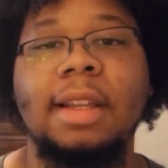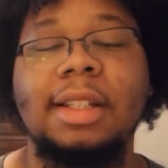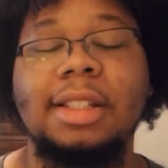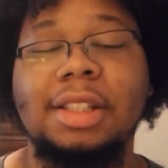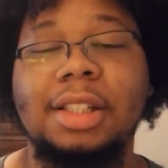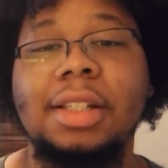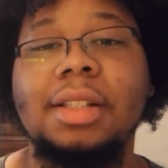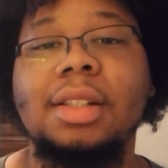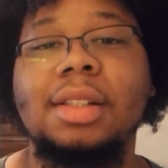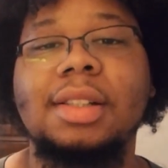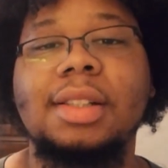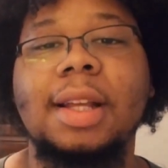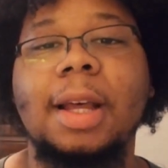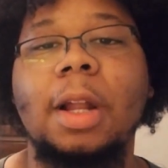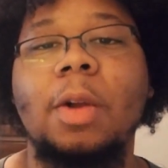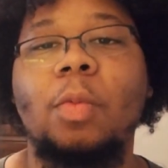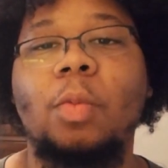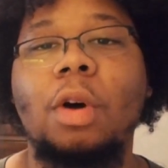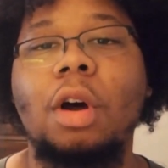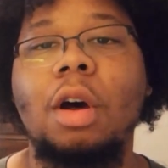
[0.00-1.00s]
Jesus
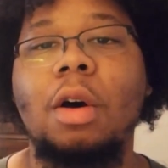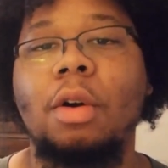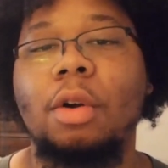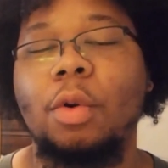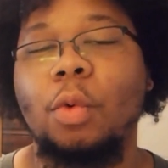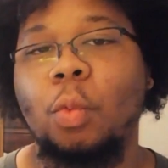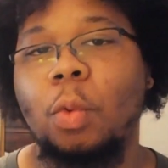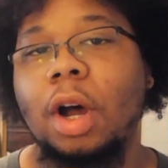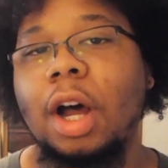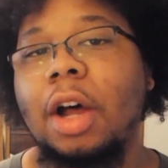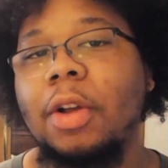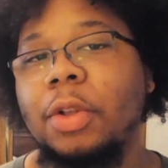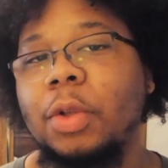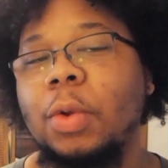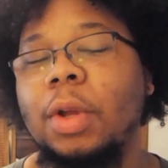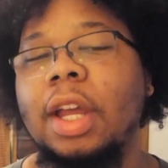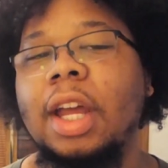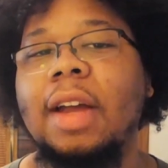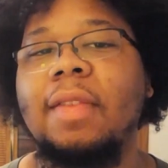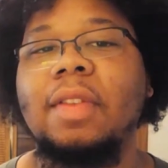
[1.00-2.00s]
said, walk while
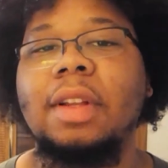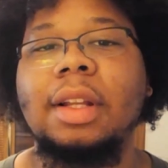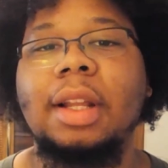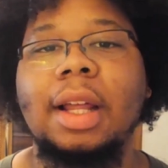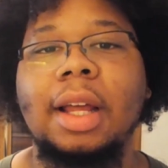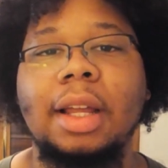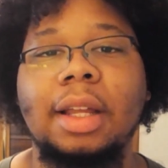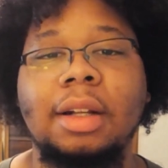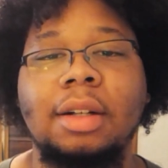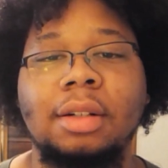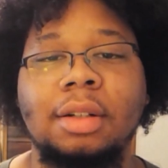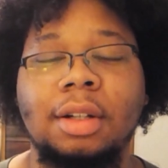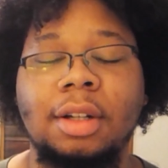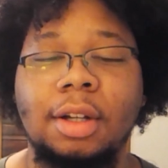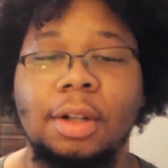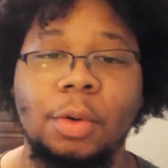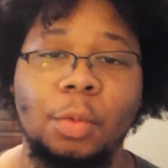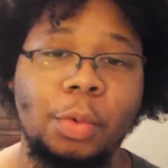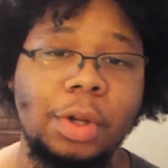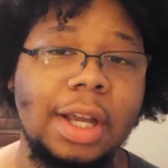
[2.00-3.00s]
you have the light.
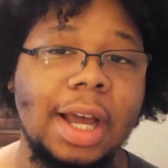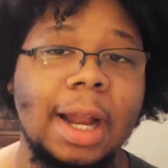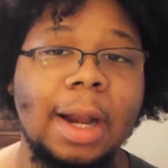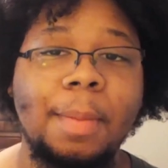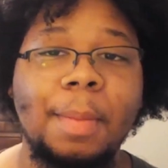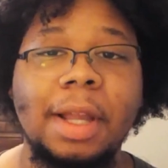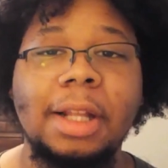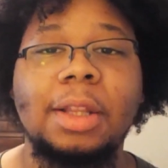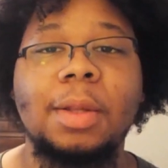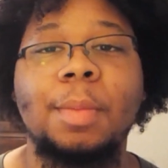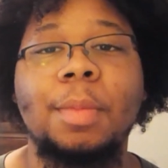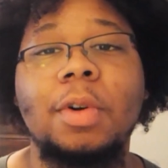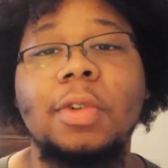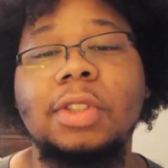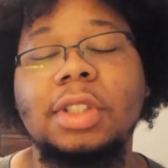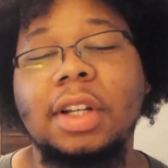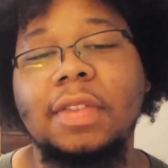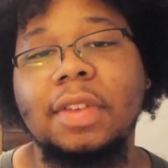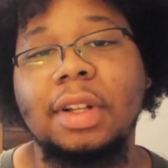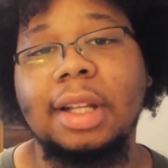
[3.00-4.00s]
We got to make the
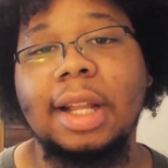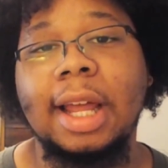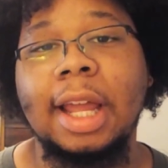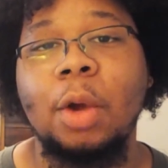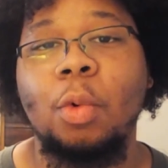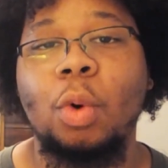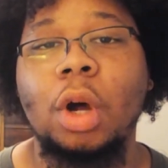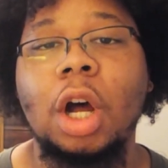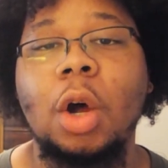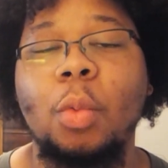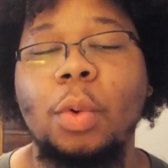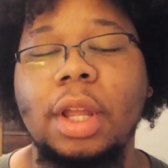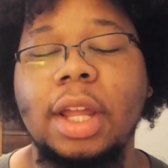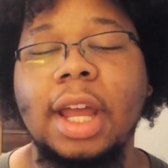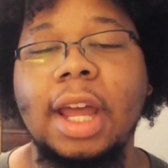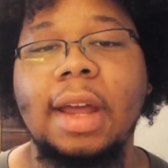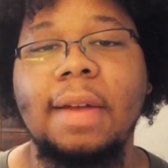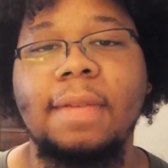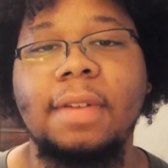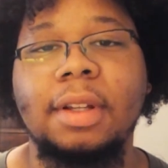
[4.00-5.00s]
most of the light while we
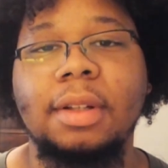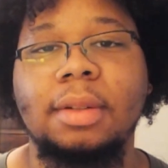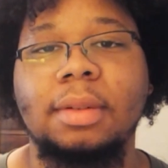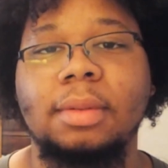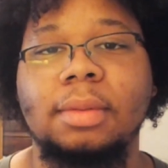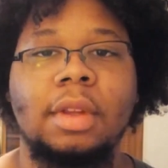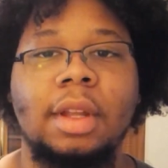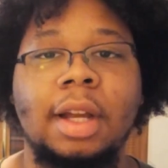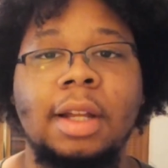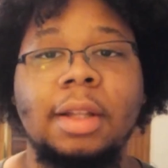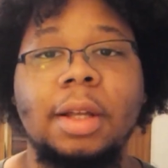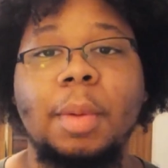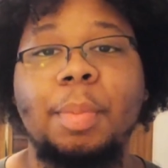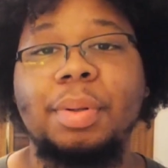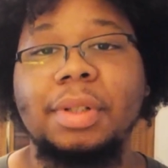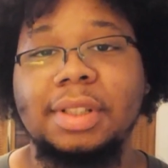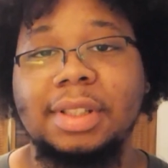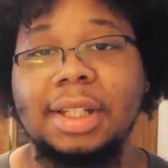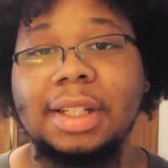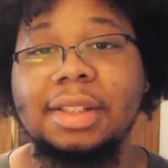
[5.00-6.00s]
have it. And the
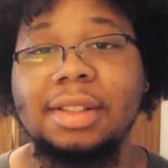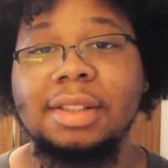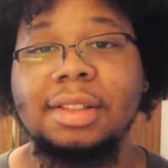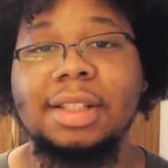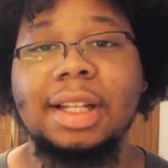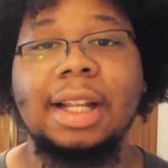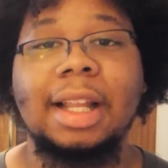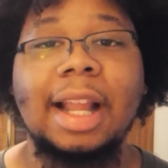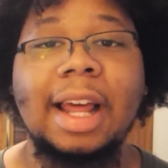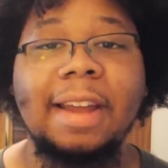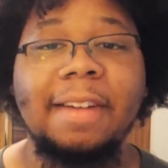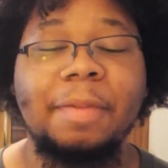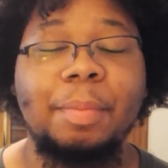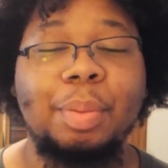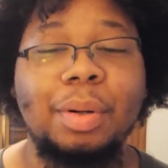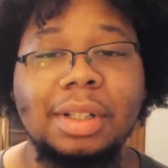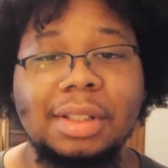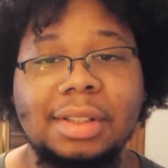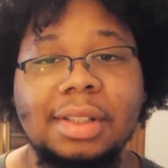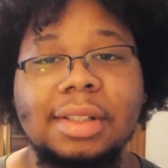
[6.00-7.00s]
positions that life
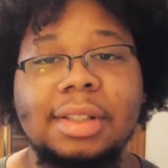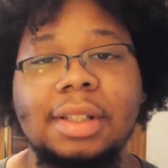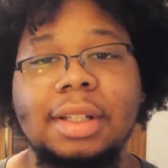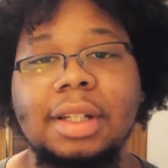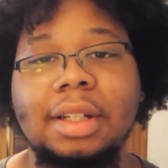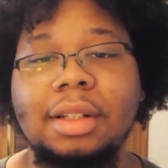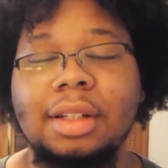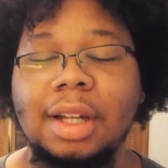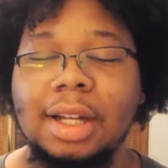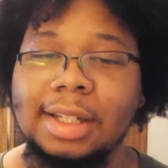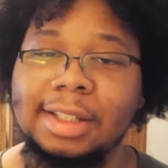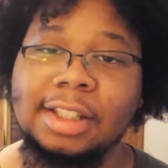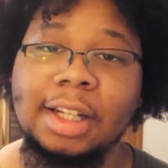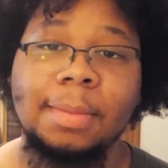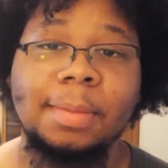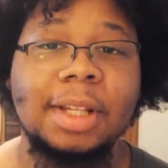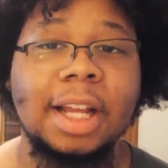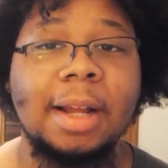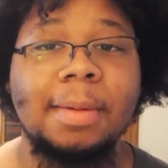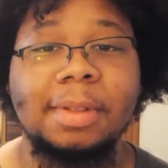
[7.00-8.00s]
puts us in
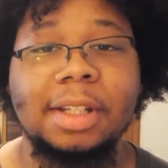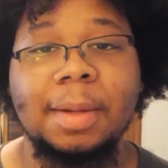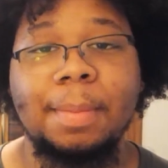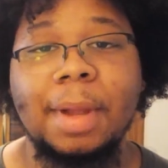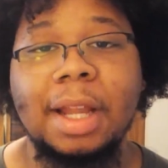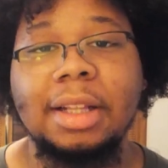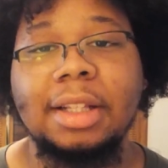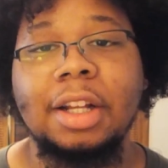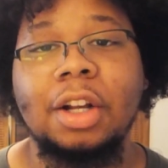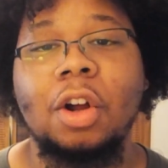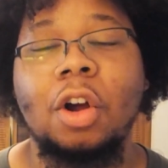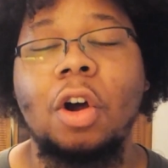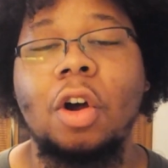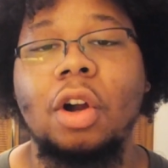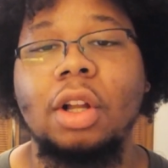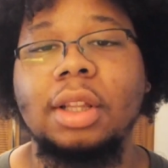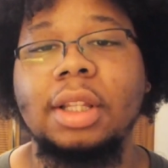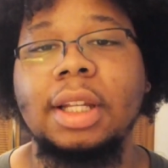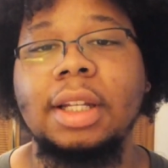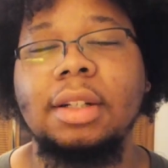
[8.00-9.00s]
sometimes can make that a
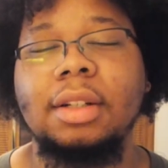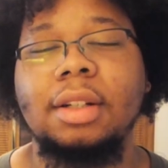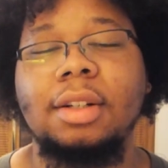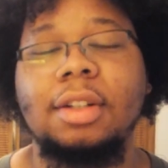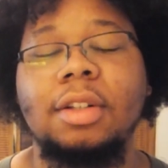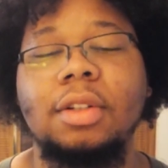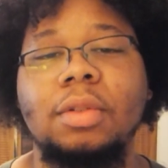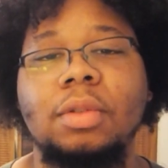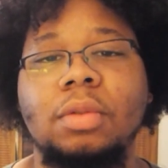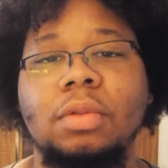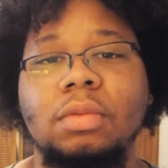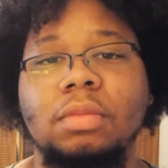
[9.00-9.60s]
hard thing to do.